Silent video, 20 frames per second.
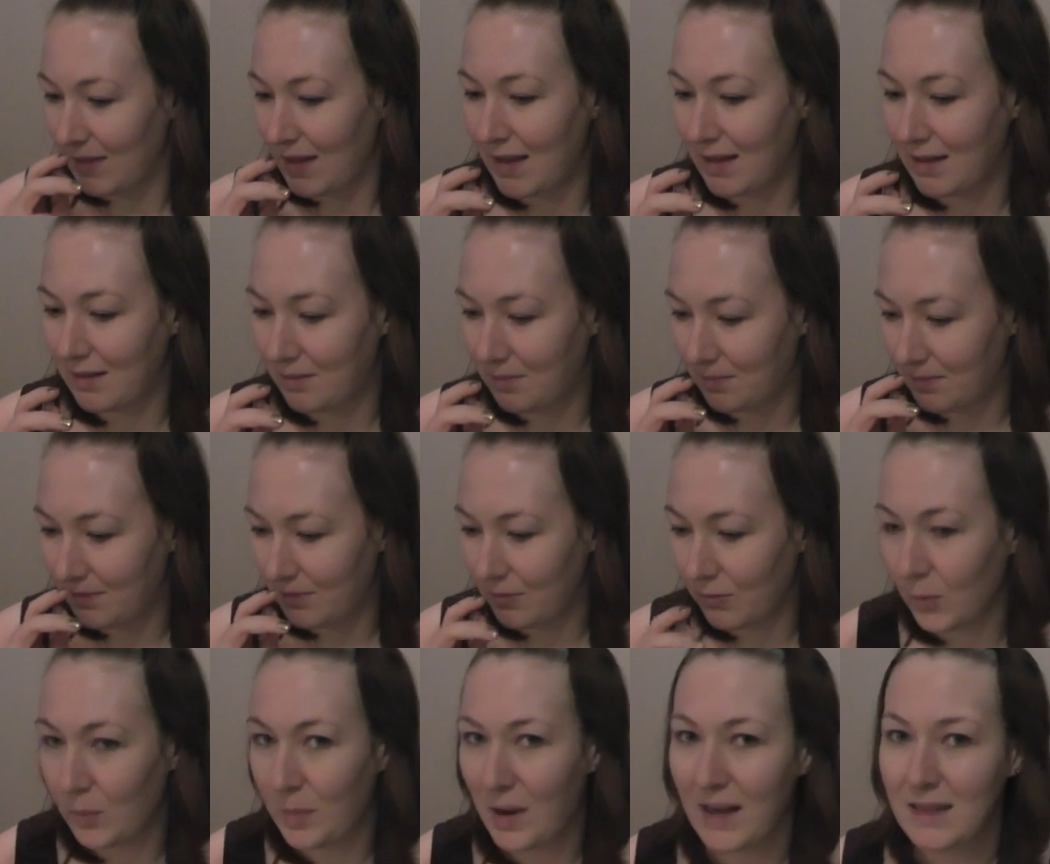It
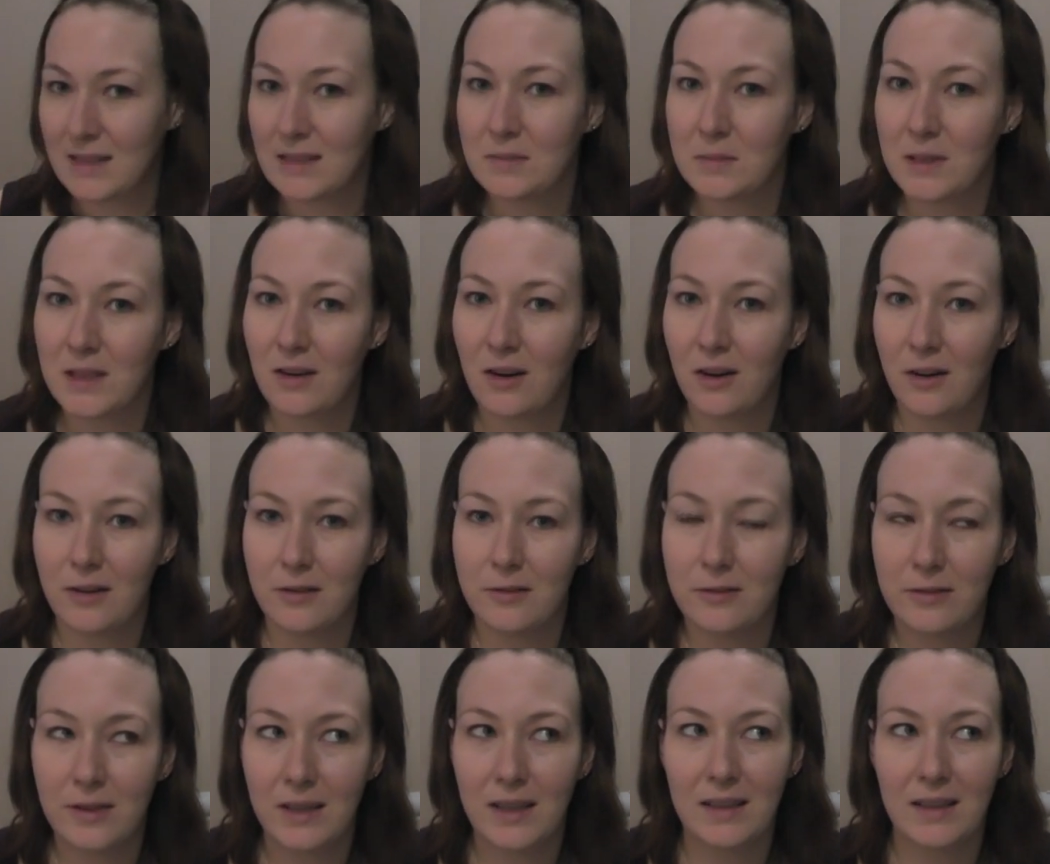reminds me
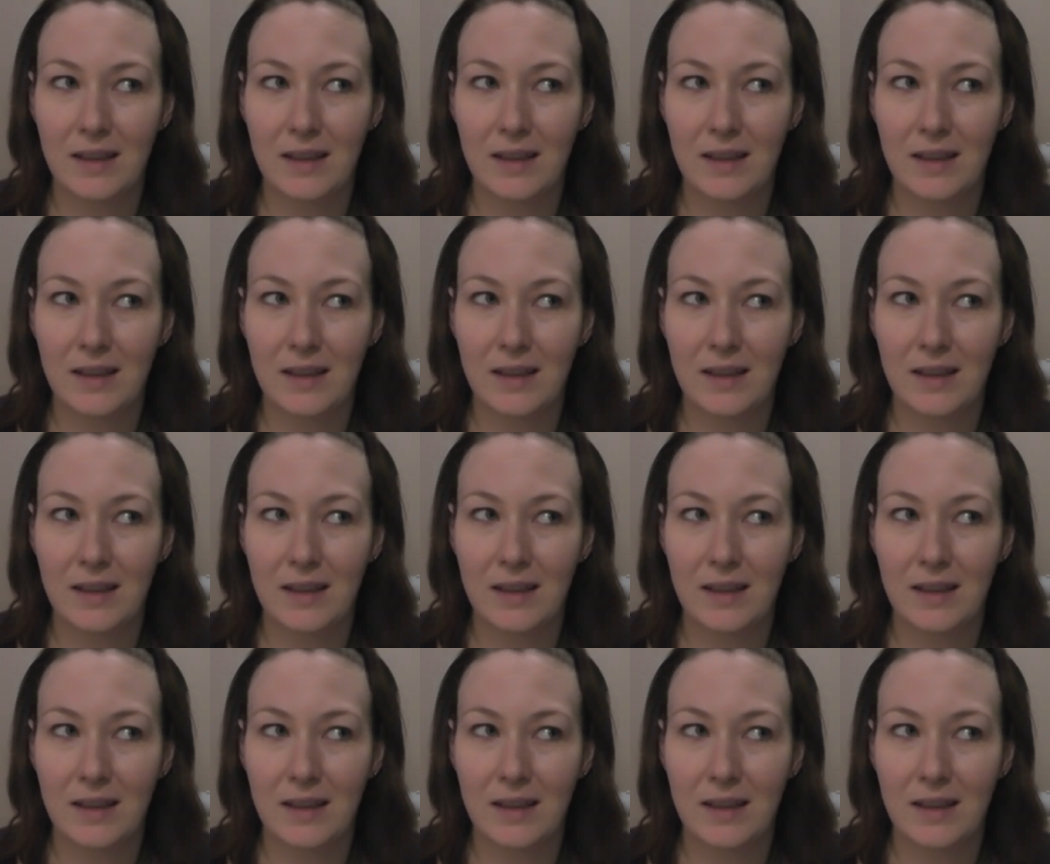of,